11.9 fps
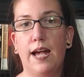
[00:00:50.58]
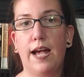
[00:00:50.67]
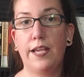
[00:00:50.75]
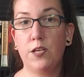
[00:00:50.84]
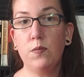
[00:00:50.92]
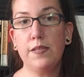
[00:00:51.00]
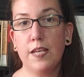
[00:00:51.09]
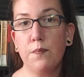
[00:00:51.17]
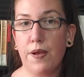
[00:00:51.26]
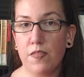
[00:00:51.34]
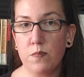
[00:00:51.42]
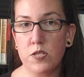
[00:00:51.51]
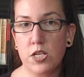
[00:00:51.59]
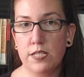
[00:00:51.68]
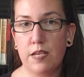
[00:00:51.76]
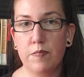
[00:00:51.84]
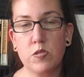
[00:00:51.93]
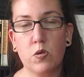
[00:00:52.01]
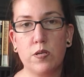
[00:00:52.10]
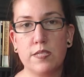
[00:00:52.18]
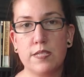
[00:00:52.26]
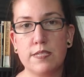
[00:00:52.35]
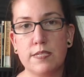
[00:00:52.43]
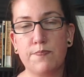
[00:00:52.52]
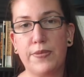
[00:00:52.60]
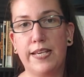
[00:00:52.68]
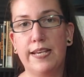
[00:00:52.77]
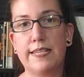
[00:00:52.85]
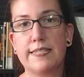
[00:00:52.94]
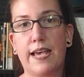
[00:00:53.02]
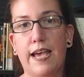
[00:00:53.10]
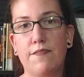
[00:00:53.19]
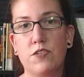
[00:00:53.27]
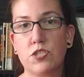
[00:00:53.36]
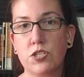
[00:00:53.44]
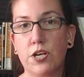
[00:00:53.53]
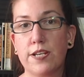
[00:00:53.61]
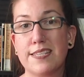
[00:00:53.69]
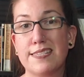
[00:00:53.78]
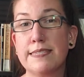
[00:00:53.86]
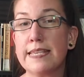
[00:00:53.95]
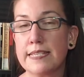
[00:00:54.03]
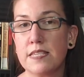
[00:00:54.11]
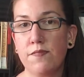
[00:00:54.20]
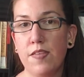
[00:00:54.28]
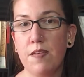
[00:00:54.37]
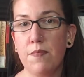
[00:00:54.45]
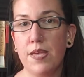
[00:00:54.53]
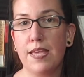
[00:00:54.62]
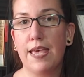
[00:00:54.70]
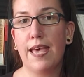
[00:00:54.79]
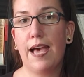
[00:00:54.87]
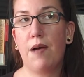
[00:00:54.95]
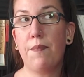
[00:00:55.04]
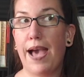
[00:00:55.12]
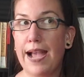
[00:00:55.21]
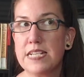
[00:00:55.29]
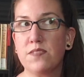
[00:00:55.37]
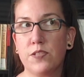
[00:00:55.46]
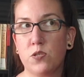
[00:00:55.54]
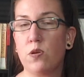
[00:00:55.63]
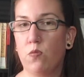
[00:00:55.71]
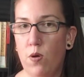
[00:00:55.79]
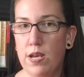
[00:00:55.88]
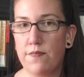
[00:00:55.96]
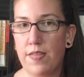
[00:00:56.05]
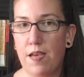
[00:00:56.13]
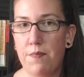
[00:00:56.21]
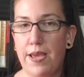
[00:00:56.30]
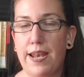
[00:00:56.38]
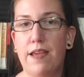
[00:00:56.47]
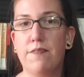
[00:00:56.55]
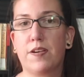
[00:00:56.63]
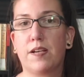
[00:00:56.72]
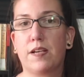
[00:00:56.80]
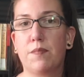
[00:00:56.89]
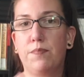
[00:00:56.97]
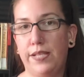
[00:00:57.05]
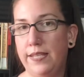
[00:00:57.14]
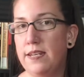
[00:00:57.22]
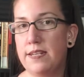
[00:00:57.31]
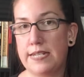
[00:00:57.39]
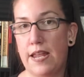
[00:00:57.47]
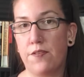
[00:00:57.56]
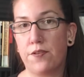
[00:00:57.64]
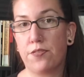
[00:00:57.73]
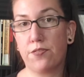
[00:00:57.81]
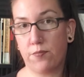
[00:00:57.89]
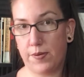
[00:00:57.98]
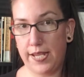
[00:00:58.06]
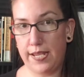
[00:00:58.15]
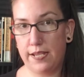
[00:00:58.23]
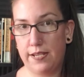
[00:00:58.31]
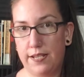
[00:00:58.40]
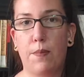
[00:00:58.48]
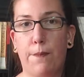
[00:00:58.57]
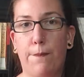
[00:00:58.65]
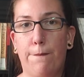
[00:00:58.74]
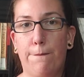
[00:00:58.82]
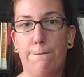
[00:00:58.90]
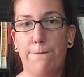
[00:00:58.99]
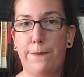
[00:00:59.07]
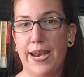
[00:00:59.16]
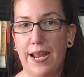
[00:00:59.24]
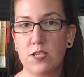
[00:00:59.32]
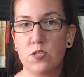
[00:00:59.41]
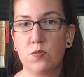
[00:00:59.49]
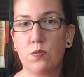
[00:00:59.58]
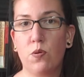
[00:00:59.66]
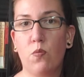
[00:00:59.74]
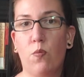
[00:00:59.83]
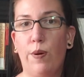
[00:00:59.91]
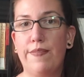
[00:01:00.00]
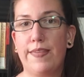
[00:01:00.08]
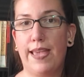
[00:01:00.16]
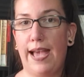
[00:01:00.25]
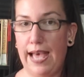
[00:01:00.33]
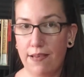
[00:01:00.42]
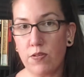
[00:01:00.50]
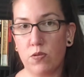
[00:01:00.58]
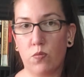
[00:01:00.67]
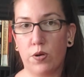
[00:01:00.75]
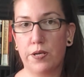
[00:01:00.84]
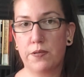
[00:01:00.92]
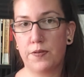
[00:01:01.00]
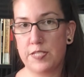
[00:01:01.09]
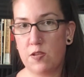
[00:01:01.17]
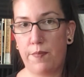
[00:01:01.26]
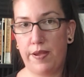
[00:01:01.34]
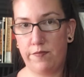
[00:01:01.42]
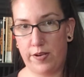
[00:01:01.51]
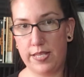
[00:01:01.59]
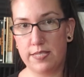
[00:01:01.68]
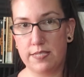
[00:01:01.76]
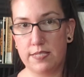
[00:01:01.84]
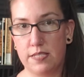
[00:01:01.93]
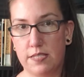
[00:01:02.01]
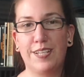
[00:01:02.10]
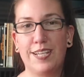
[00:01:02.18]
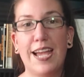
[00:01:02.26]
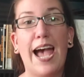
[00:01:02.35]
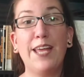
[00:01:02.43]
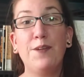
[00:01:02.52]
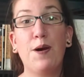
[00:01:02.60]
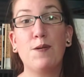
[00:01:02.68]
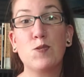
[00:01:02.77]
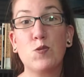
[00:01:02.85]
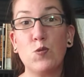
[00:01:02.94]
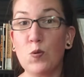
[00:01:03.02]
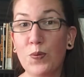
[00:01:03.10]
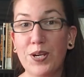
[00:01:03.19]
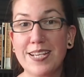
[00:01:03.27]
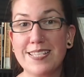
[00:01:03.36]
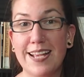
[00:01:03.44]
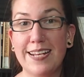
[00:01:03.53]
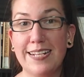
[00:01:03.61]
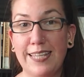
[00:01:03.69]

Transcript: I know a lot about the Michelle Thomas courses because I've started 6 of them. I'm actively doing 1 of them and I've completed another 3. But I also know why they haven't worked for some of my friends. I know how super exciting